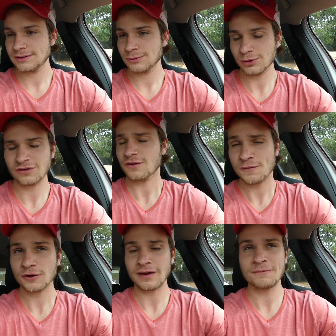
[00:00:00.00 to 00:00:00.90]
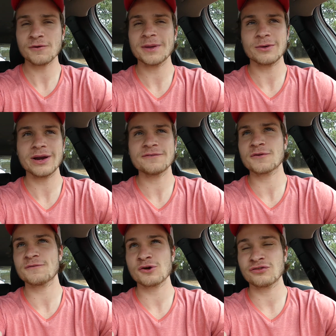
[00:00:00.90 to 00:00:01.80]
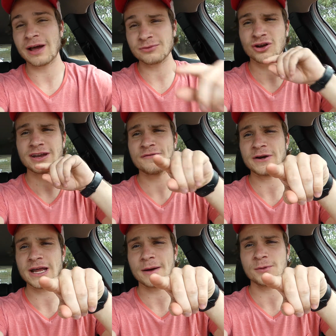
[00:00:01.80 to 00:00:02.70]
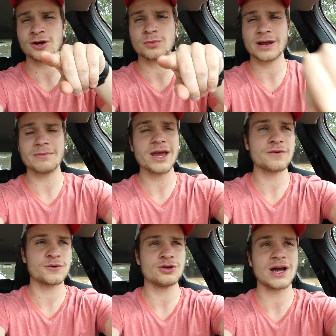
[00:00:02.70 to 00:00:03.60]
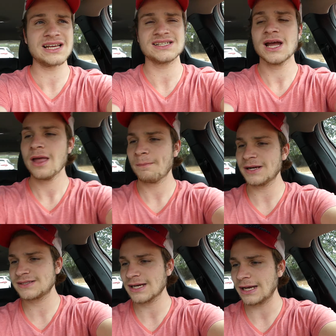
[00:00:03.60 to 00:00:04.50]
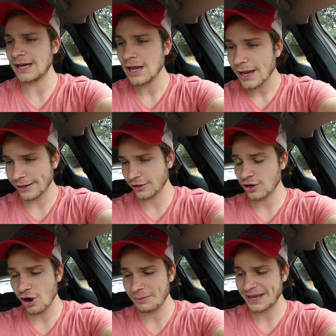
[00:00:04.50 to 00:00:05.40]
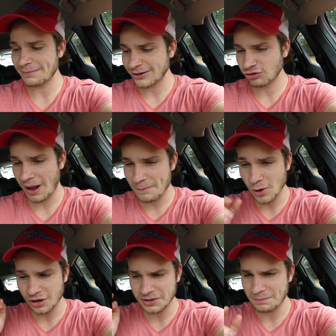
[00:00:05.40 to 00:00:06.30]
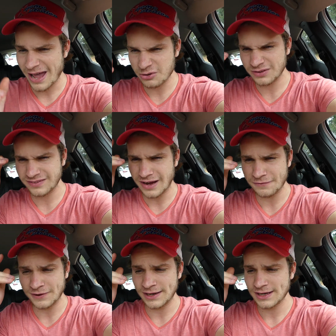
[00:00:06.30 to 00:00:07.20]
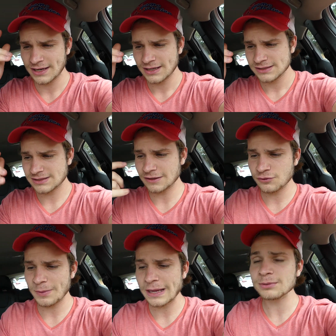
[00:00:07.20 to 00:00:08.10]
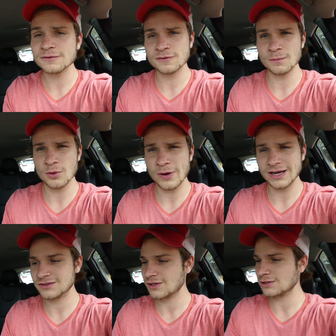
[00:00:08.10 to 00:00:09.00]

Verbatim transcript: Which is the first, I'm filming a wedding for the first time, so I'll definitely upload what I make for you guys. But I gotta go home and get my tripod and battery stuff and stuff to be able to film the wedding, so